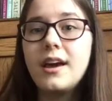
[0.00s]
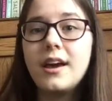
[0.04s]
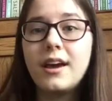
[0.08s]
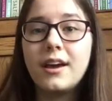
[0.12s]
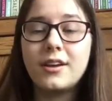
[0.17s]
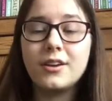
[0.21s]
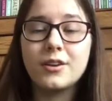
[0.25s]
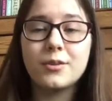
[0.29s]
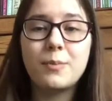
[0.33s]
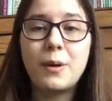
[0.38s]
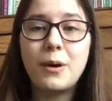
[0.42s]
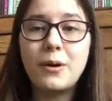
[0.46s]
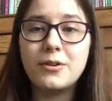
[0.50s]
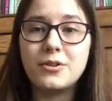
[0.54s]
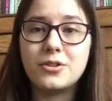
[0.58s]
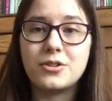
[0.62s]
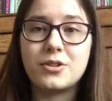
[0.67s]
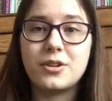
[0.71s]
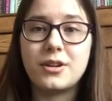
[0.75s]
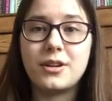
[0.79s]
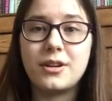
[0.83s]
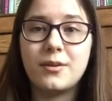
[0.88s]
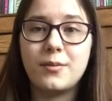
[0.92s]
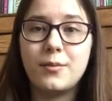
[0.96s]
in your
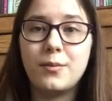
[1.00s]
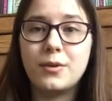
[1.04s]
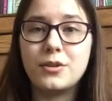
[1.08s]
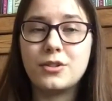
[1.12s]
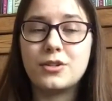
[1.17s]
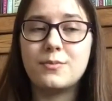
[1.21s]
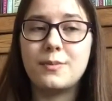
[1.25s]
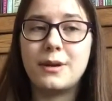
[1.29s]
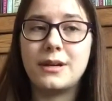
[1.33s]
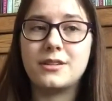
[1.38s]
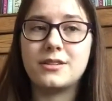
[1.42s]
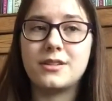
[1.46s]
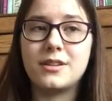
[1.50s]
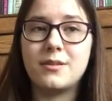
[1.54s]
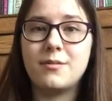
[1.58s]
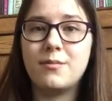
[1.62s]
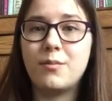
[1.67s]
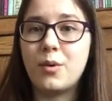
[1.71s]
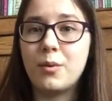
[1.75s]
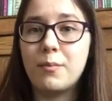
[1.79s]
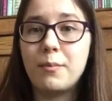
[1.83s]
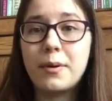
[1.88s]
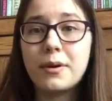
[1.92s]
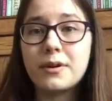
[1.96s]
poetry, which makes it
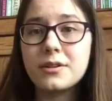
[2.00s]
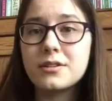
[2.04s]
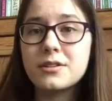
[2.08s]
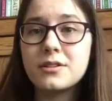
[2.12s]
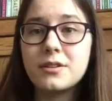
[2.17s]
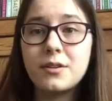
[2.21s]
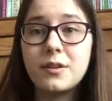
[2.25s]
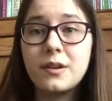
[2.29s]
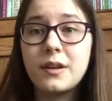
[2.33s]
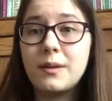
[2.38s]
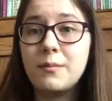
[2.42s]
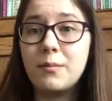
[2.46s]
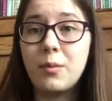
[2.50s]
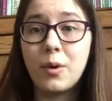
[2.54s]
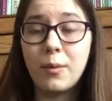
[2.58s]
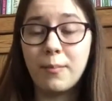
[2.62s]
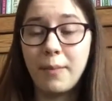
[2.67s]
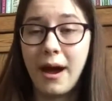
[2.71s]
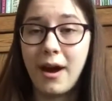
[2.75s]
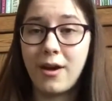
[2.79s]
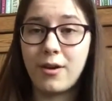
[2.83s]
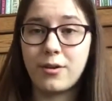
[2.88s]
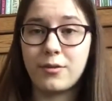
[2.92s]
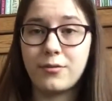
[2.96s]
more personal and more
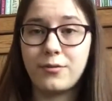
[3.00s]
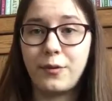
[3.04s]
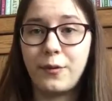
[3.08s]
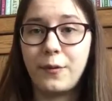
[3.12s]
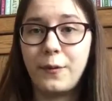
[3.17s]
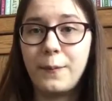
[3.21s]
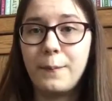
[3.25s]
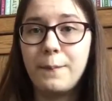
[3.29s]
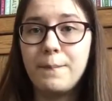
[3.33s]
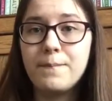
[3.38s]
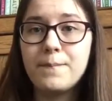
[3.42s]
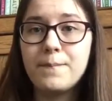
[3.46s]
powerful.